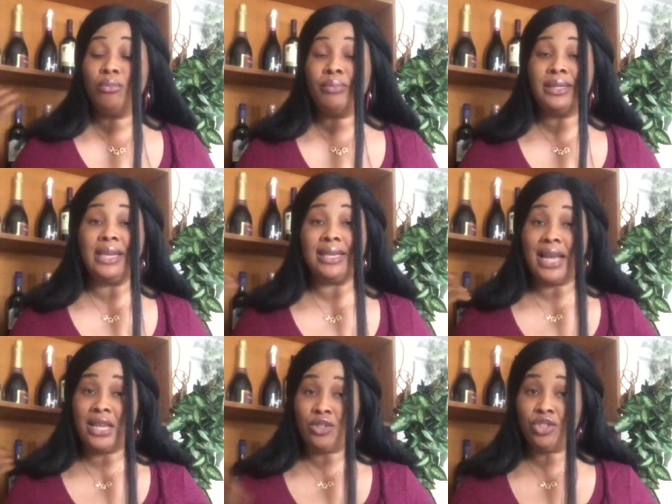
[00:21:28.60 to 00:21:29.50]
business
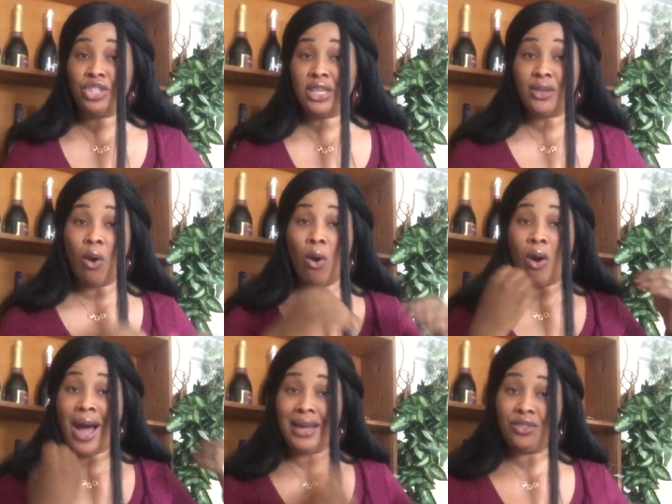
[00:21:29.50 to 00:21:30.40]
associates
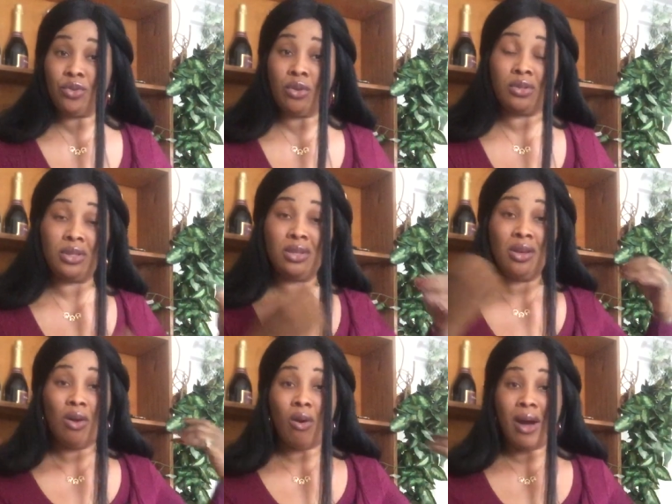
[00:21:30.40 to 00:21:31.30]
or actors,
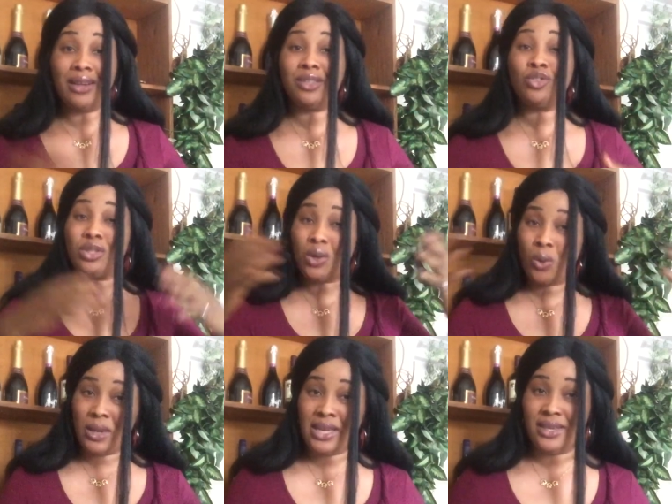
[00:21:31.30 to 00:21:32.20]
just
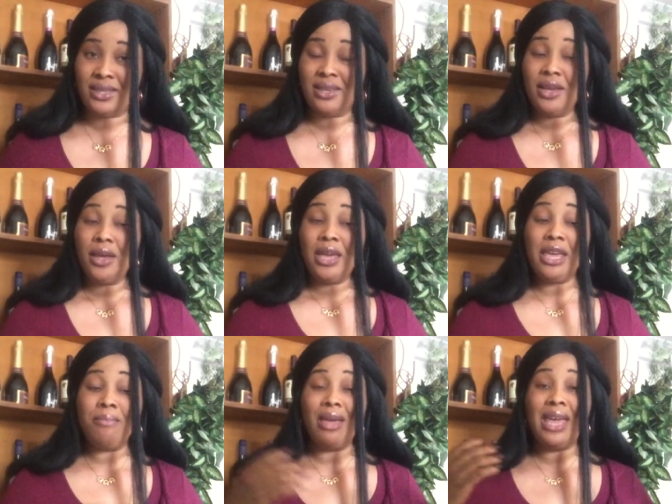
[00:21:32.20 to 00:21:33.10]
colleagues.
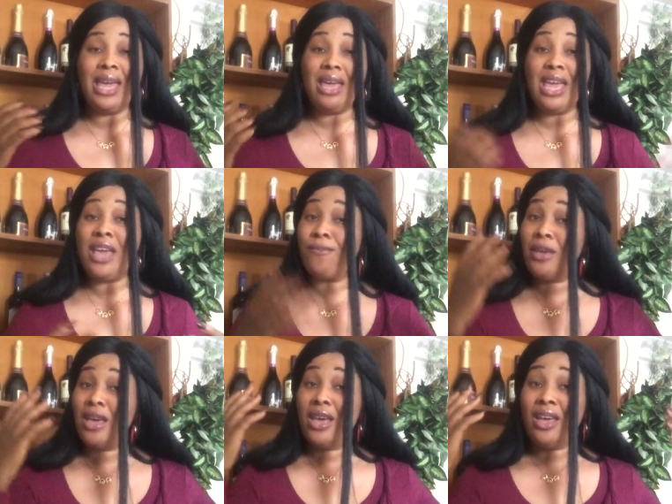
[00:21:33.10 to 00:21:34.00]

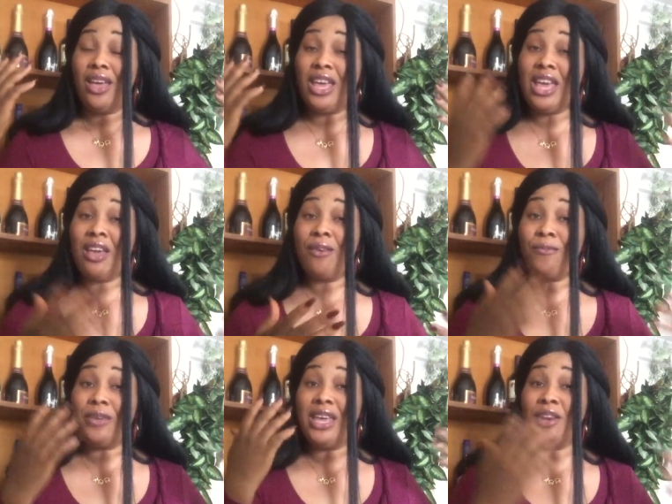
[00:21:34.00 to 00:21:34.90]
If
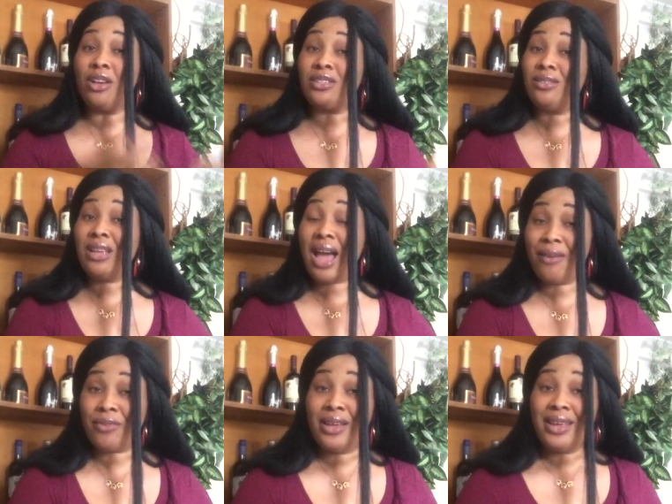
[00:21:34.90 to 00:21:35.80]
he doesn't
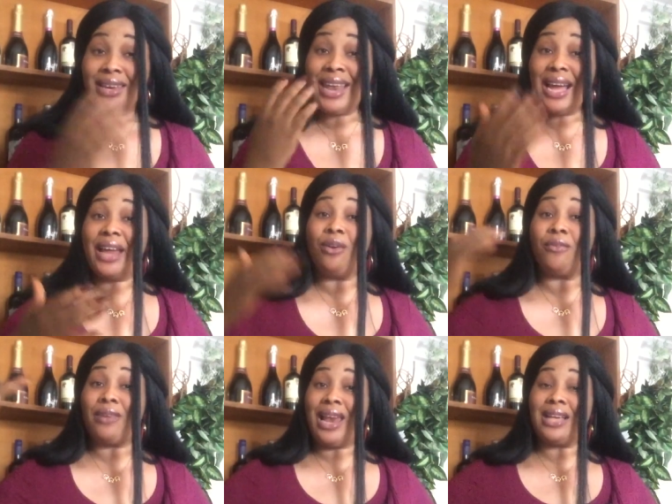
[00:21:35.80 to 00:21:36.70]
have that kind
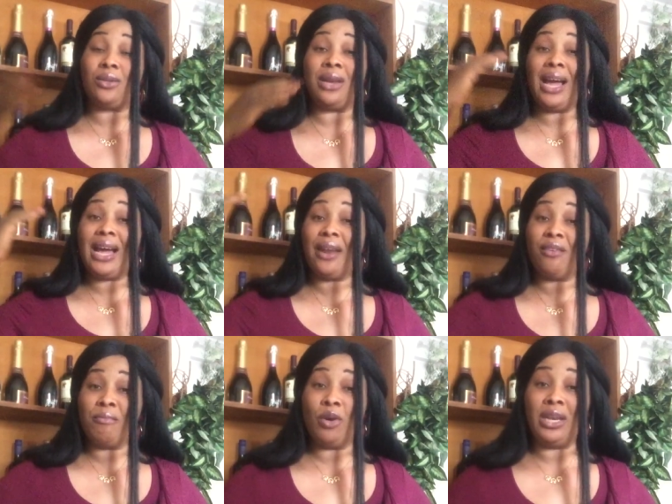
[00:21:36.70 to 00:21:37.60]
of class or that kind
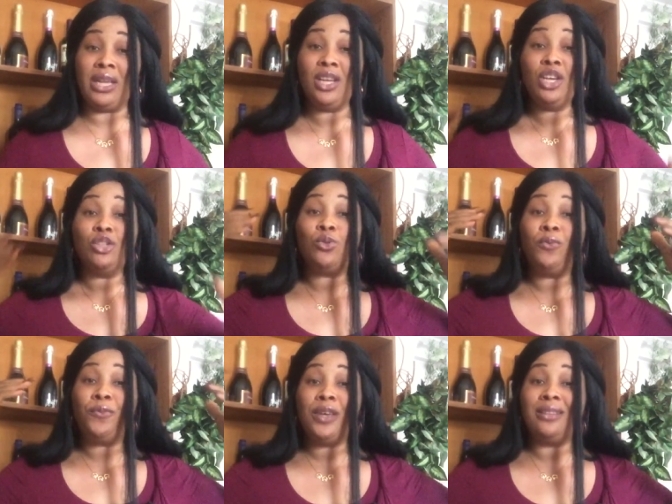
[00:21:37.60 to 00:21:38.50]
of money to
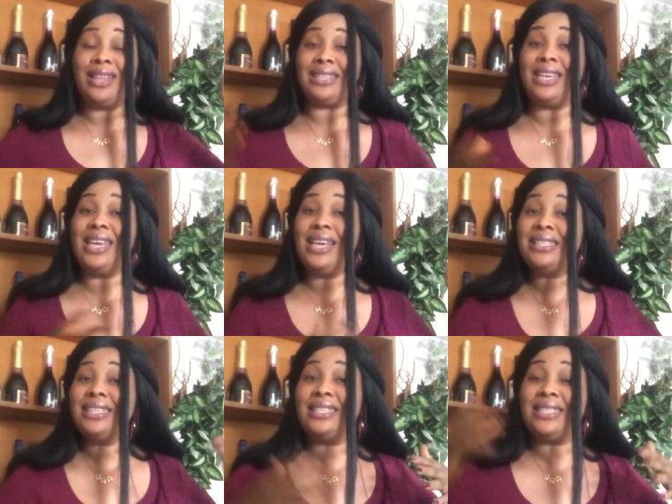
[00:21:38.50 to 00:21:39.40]
feel that he
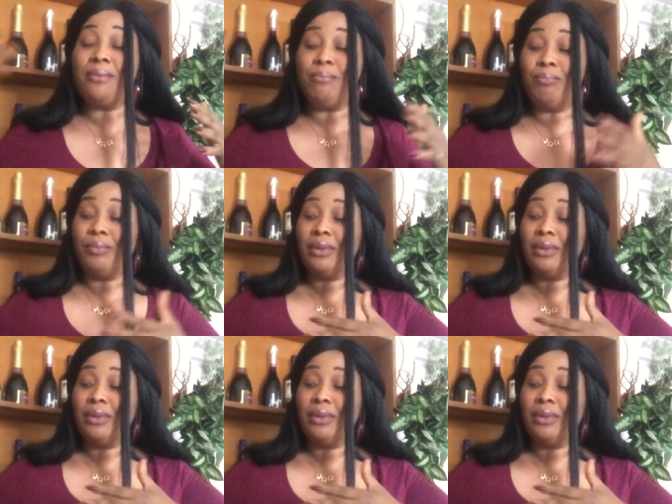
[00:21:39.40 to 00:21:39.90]
is in the same